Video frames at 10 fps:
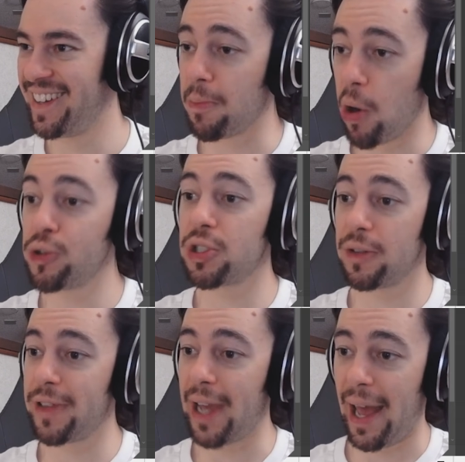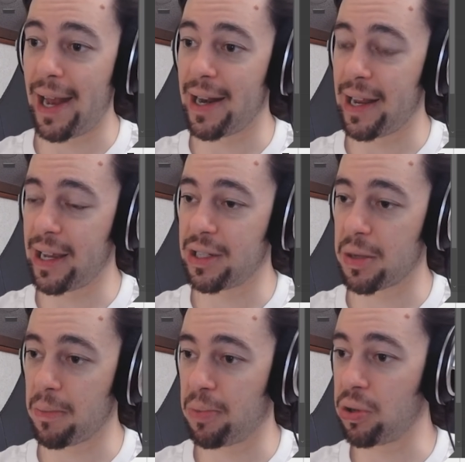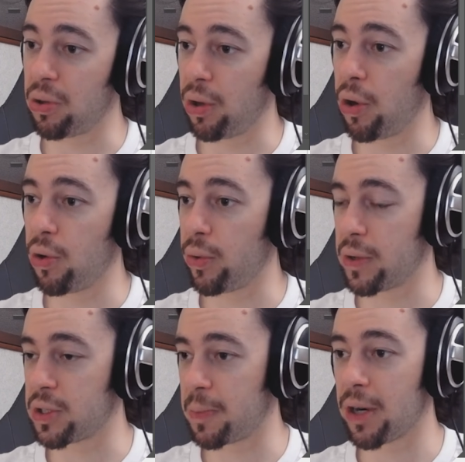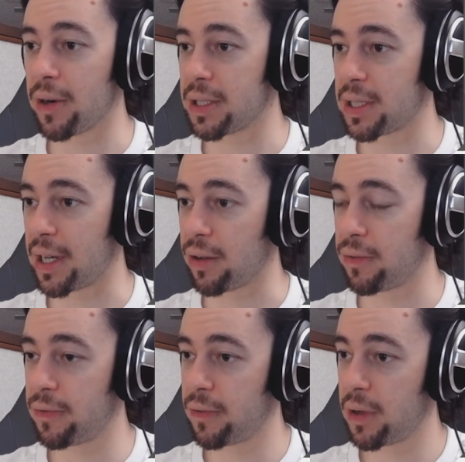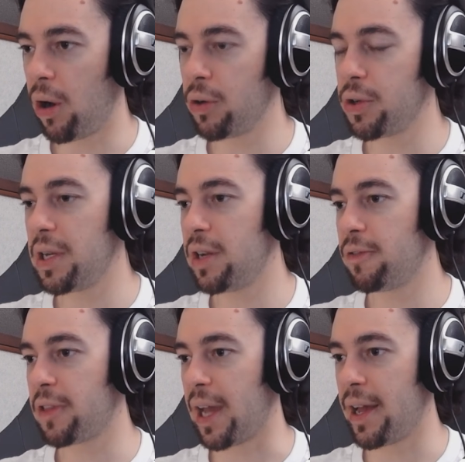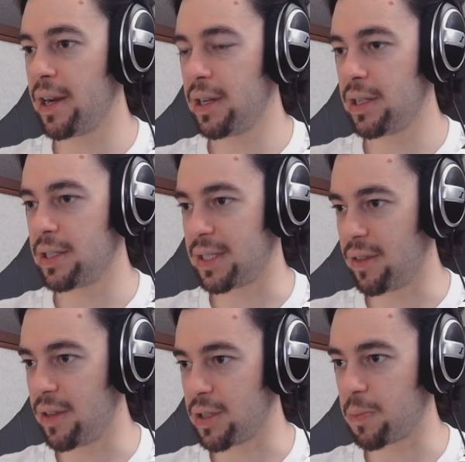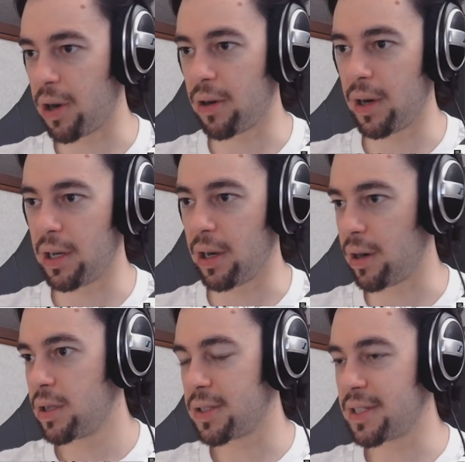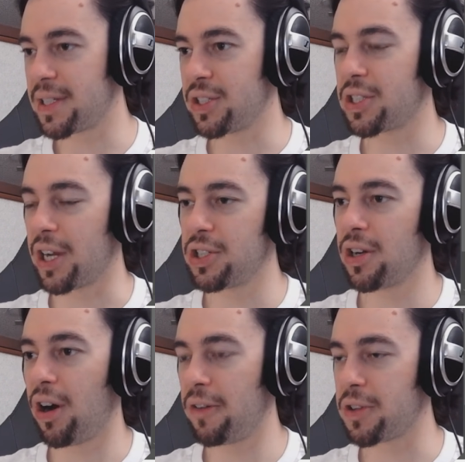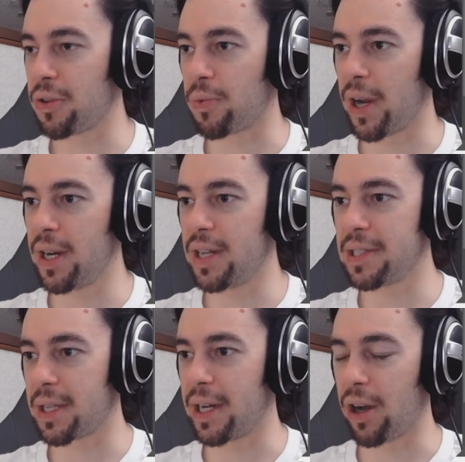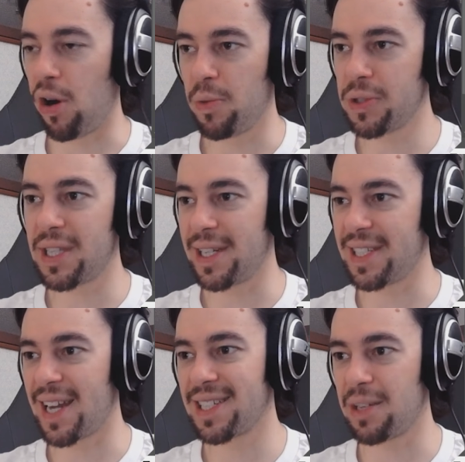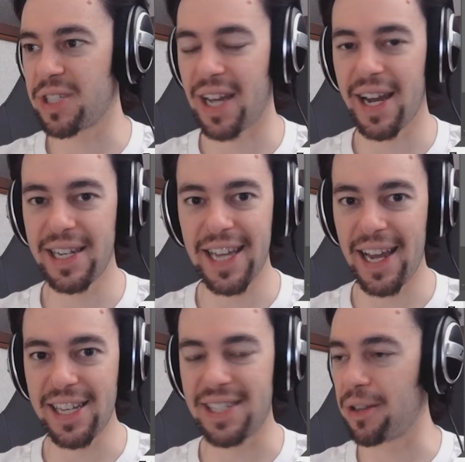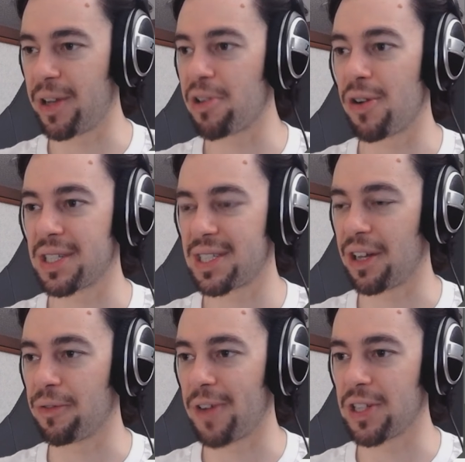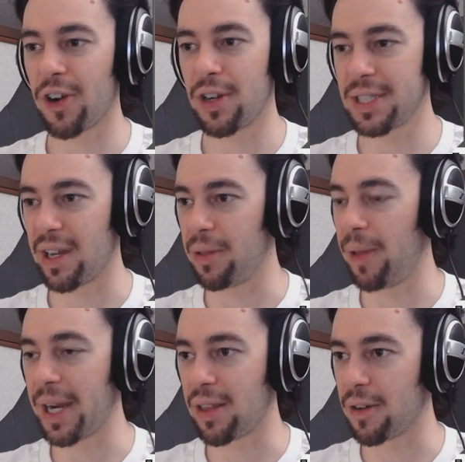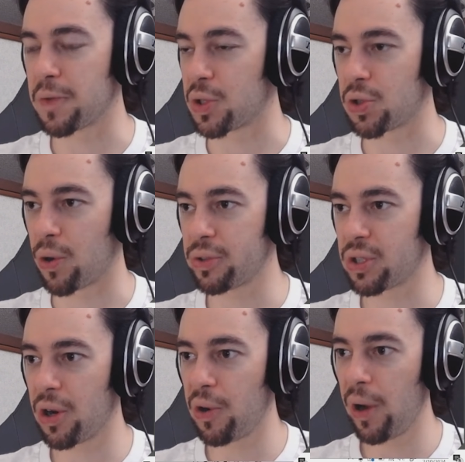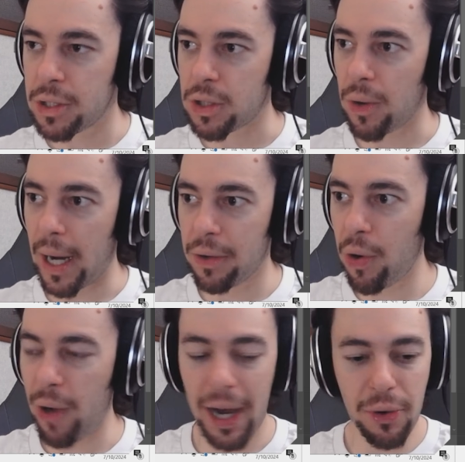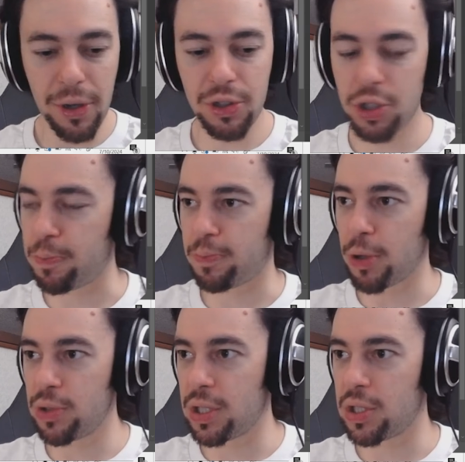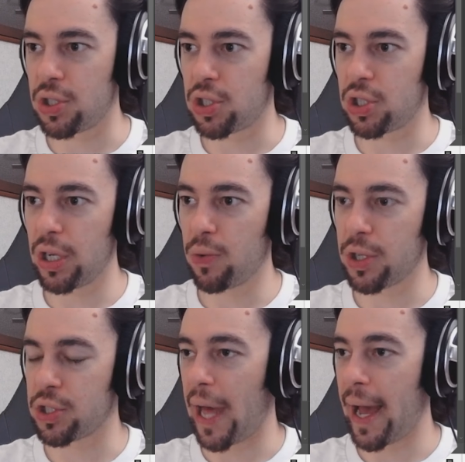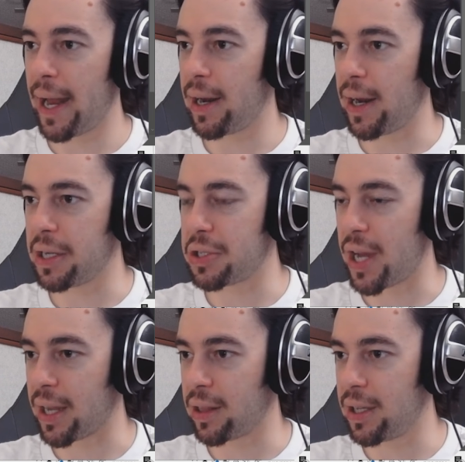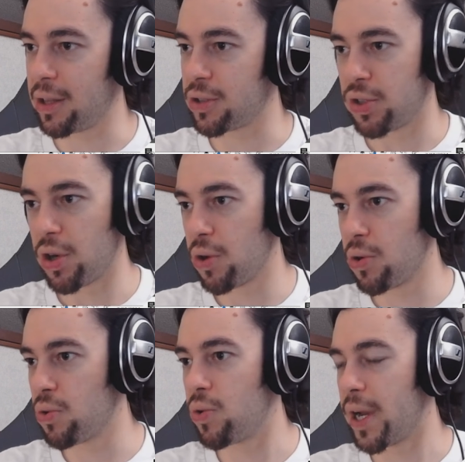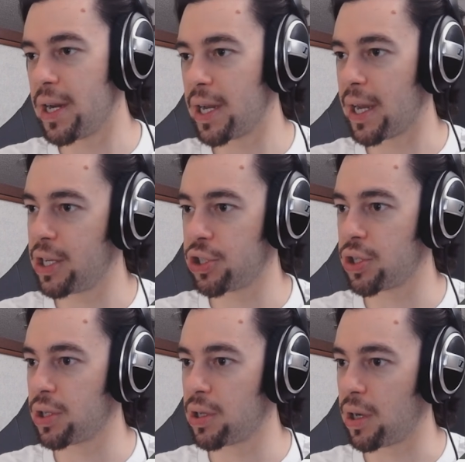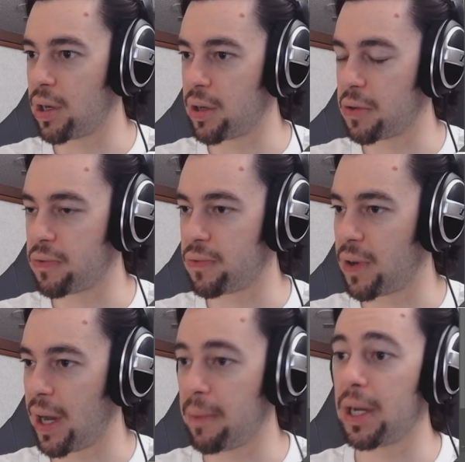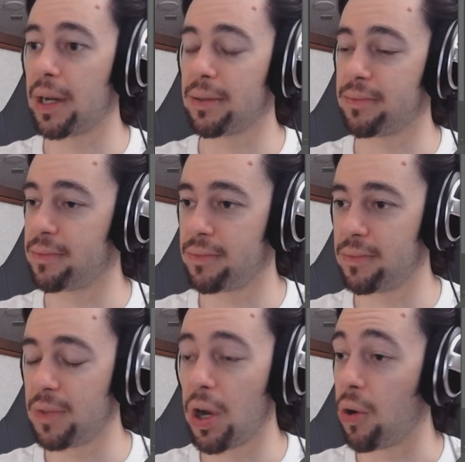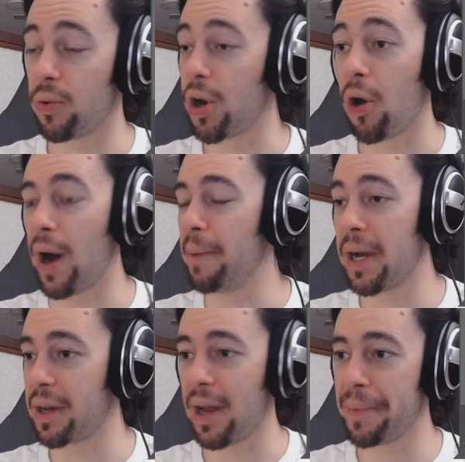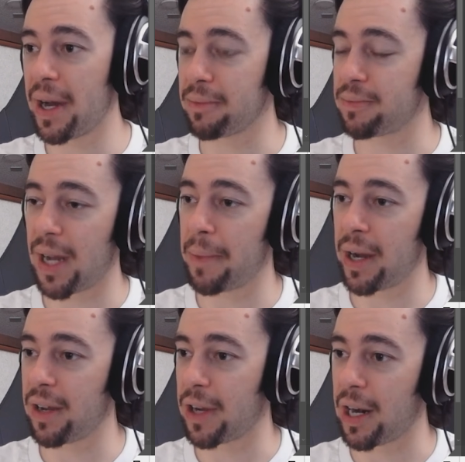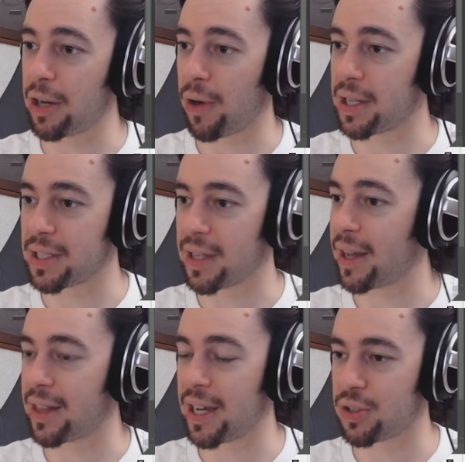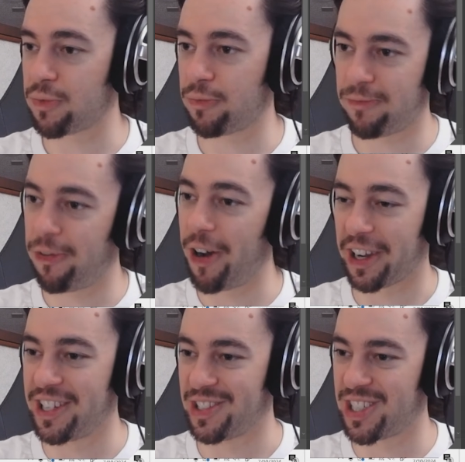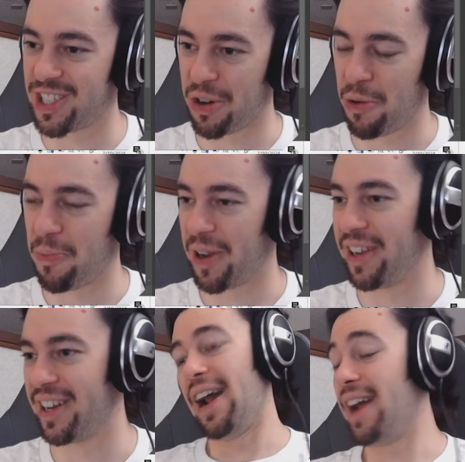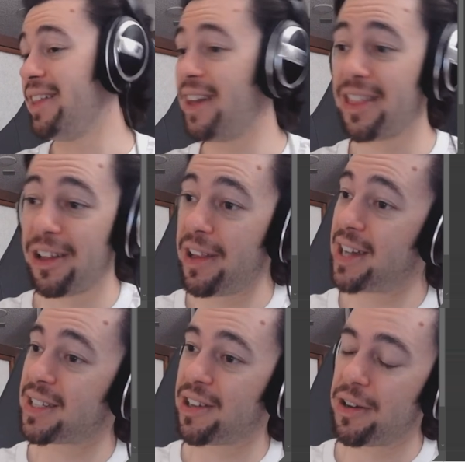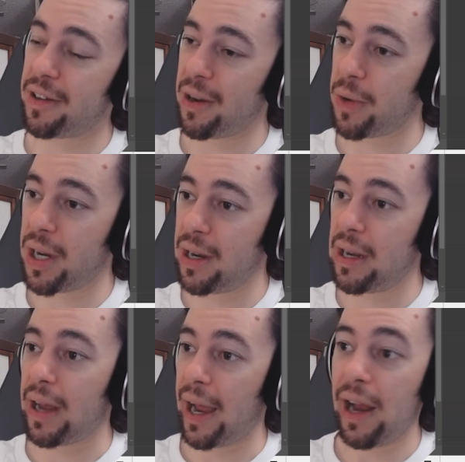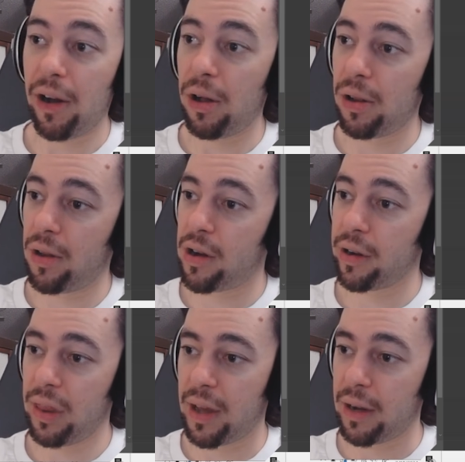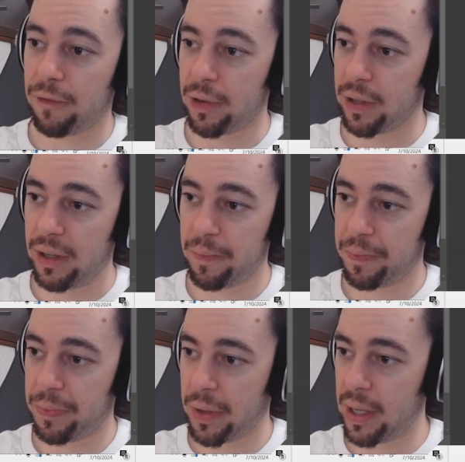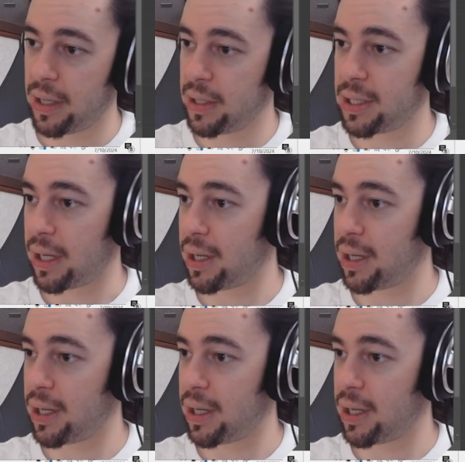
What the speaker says: Most of the N is below the spear itself. All you need for the N is this part right here. So this extension off to the right is like almost the exact same size as the letter itself, as far as like length of the strokes go. So I don't know how you're supposed to distinguish that exactly. There's no indication of, I mean, no, I'm not giving any credit to that. That's fucking stupid. And then the last letter that we had all along, thankfully, is